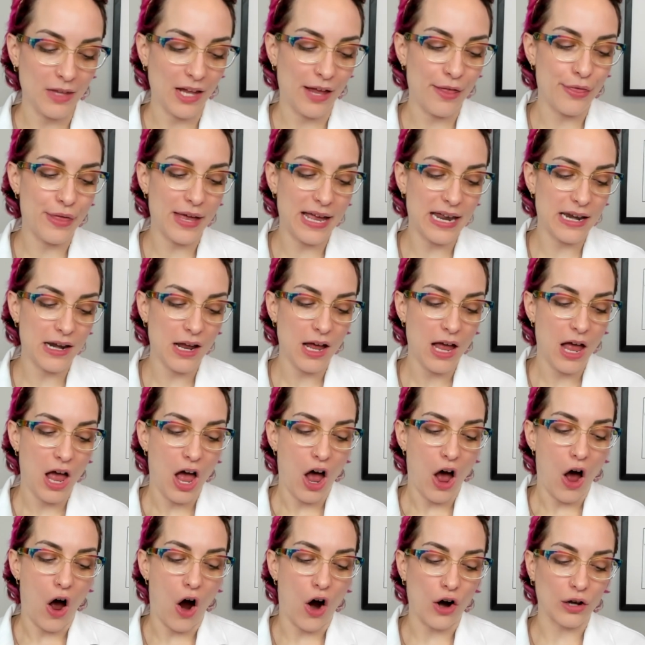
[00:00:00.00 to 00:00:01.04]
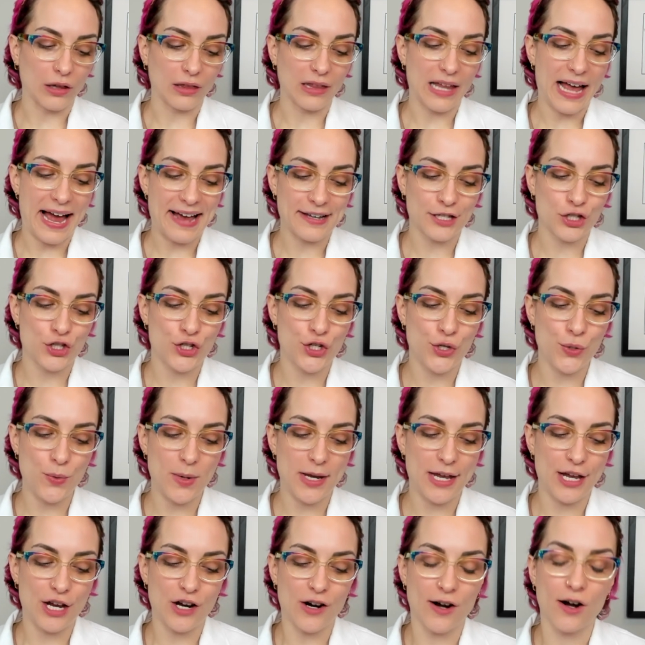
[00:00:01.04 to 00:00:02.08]
Then our last two
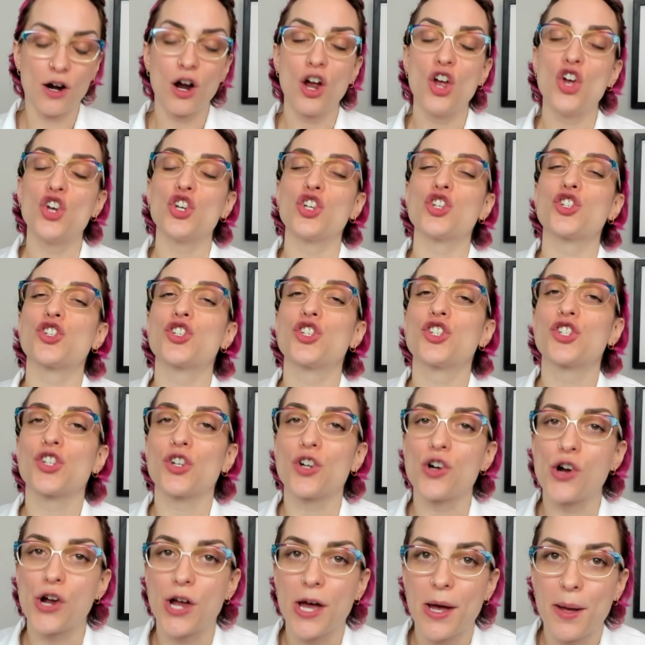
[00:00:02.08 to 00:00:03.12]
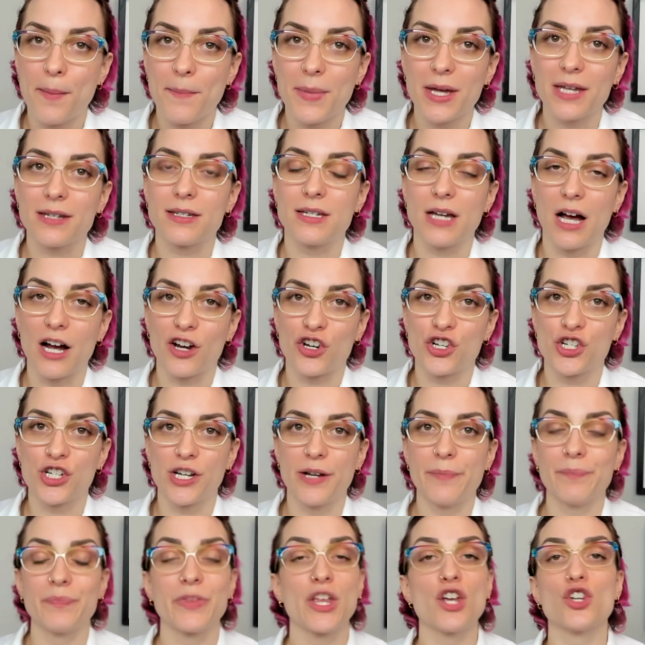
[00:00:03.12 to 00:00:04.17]
here,
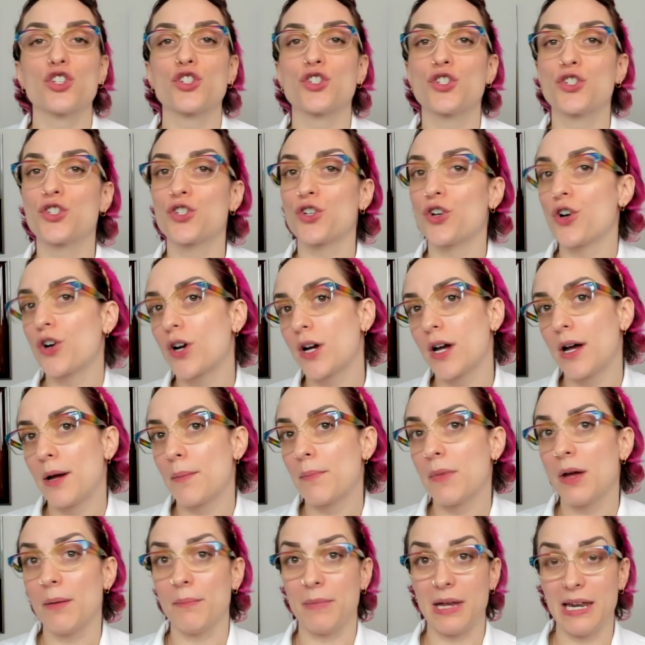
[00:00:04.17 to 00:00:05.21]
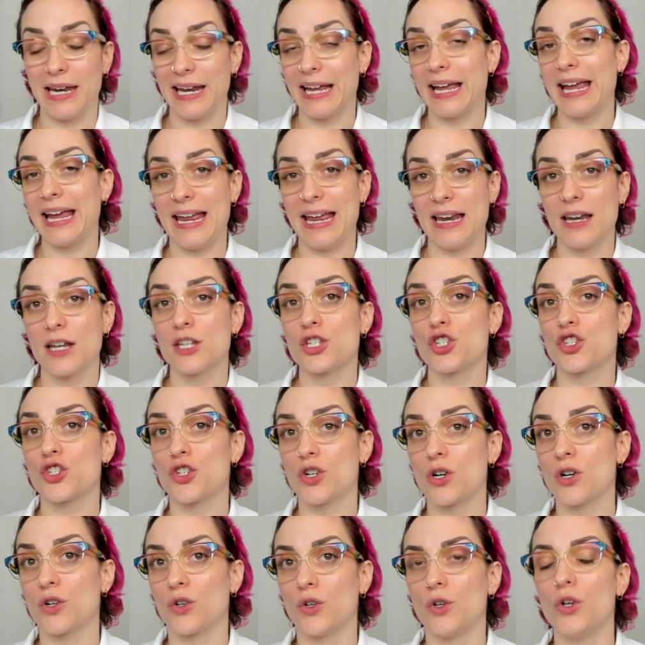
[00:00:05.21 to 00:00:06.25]
circumduction. Circum meaning a
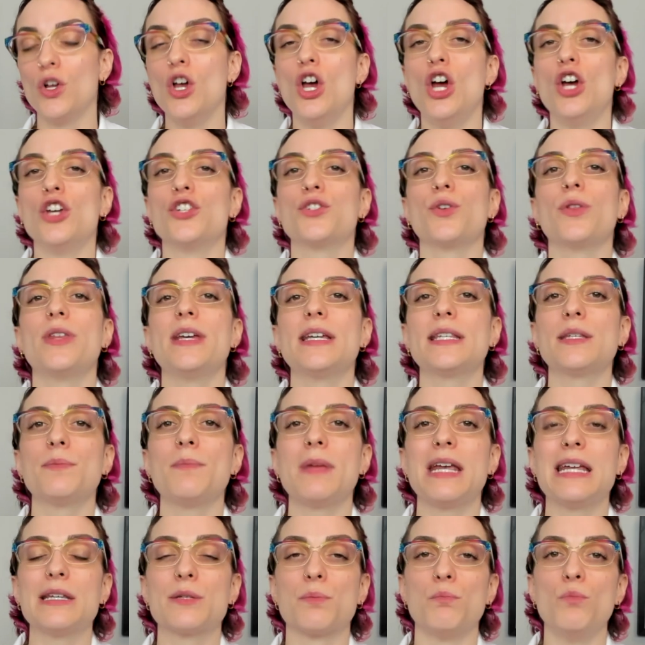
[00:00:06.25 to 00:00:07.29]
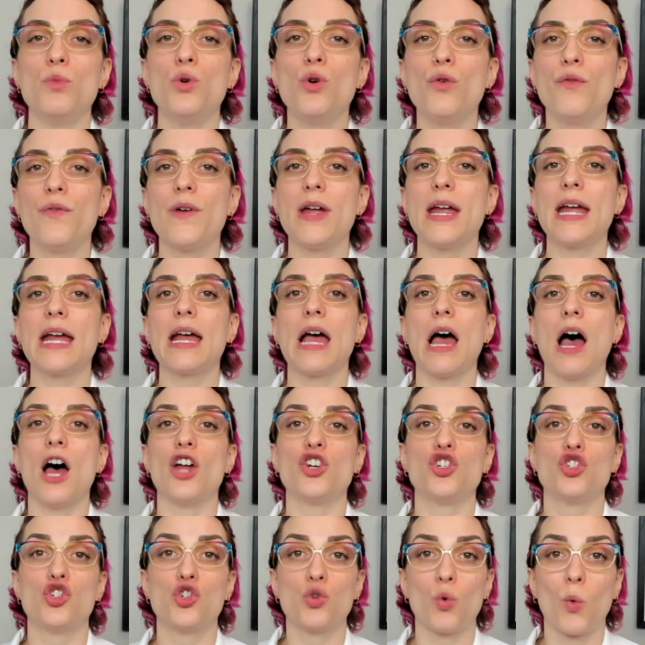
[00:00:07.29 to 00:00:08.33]
circle. So this means moving a
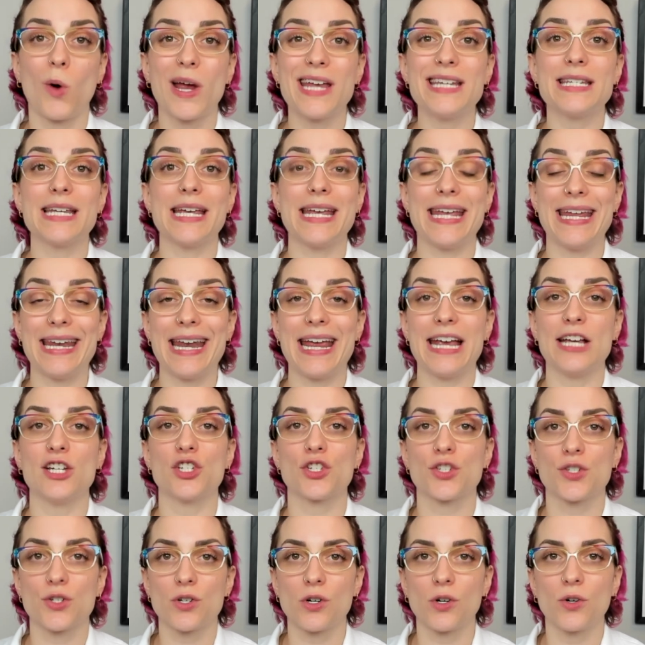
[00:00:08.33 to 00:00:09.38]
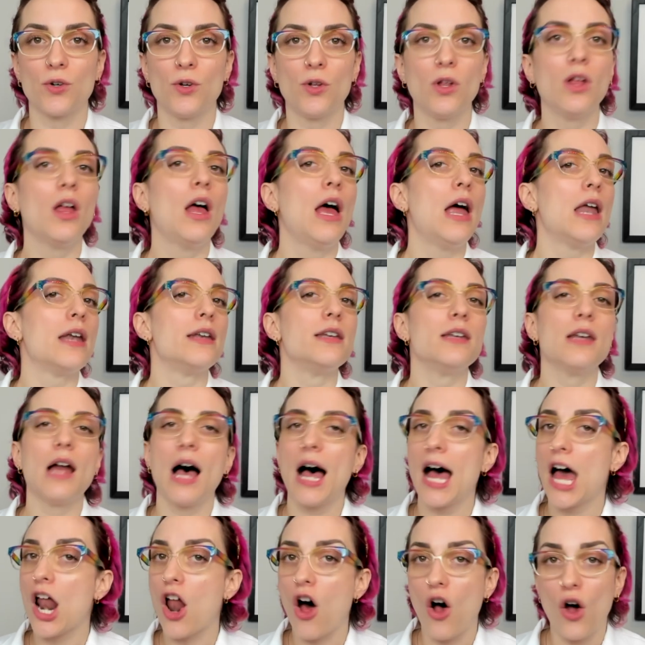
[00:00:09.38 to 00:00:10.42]
joint in a circle.
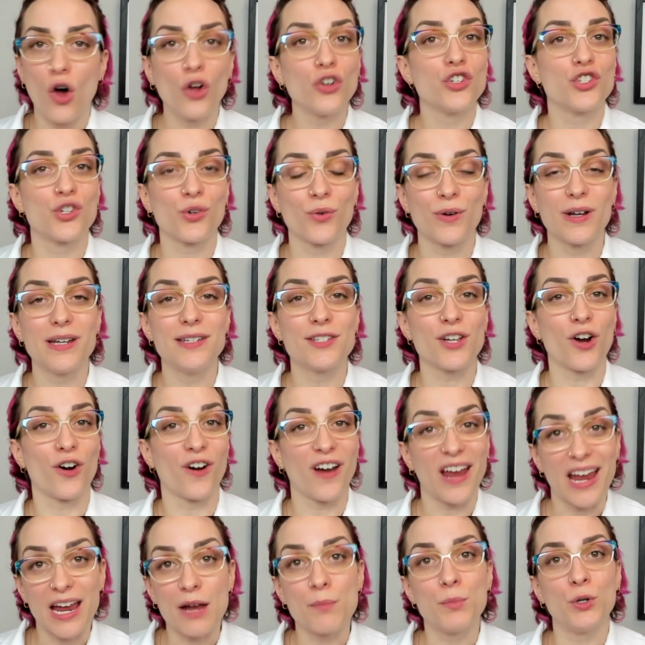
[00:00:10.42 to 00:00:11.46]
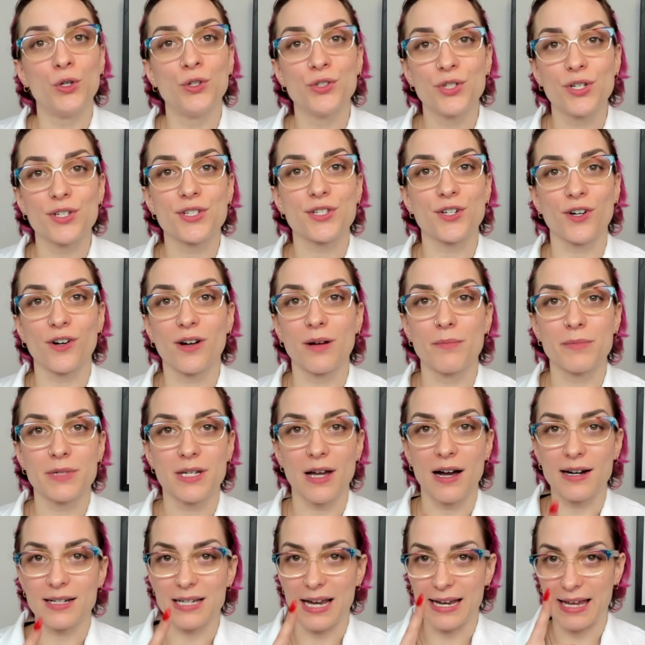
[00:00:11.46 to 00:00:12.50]
Not all joints are able to
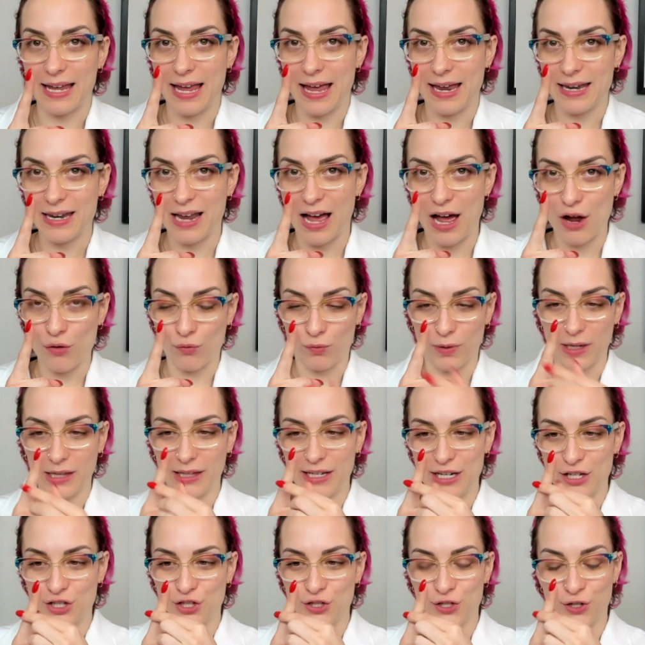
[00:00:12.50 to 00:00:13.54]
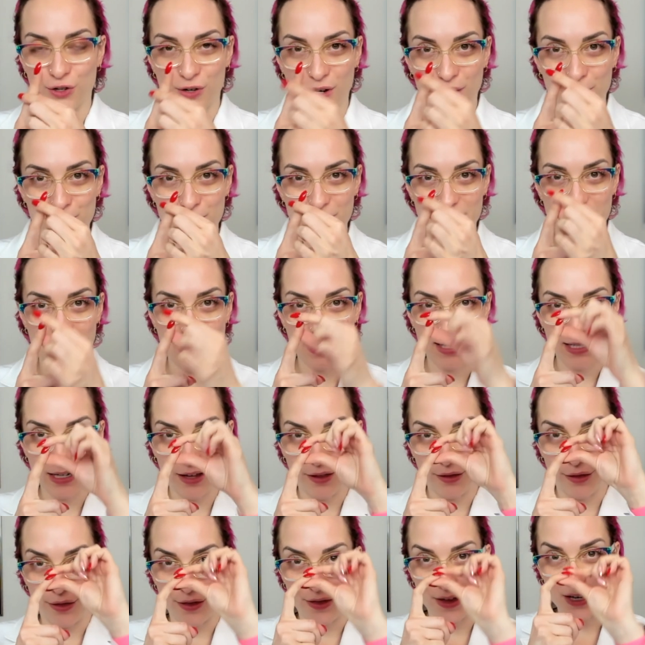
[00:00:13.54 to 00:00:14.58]
circumduct. I cannot really circumduct
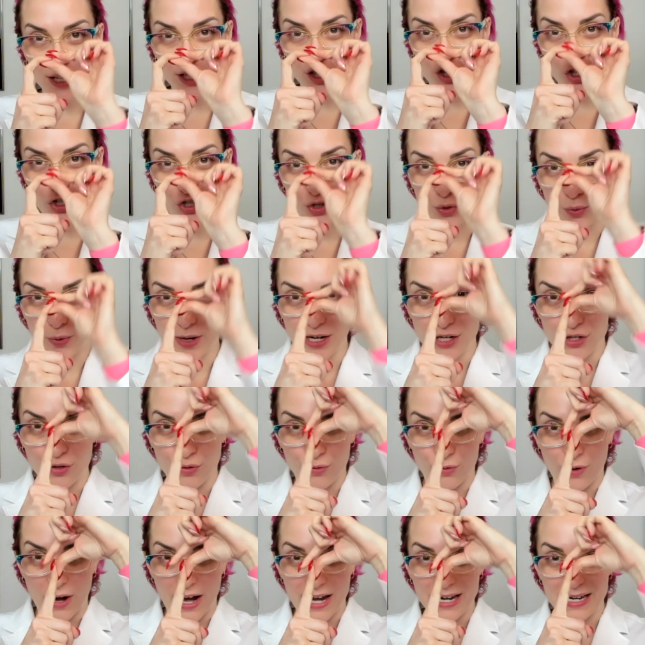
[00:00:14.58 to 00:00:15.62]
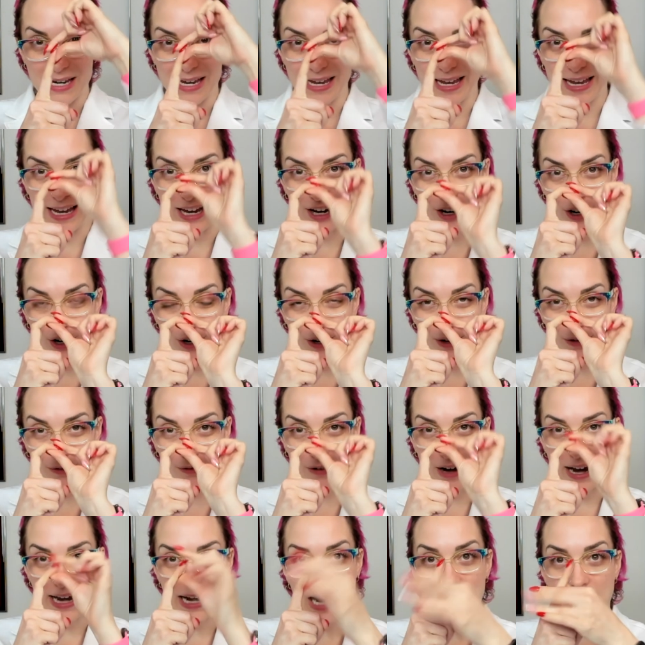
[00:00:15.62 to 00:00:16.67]
this joint right here,
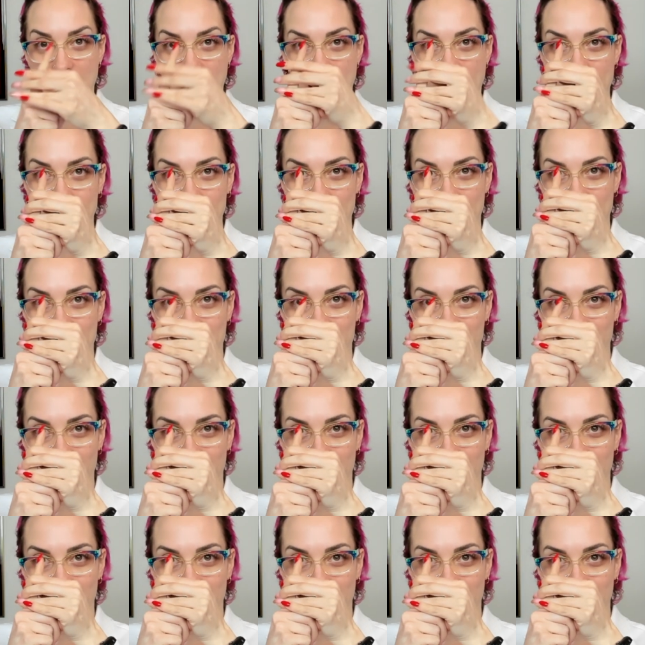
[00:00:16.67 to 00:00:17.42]
right? I can't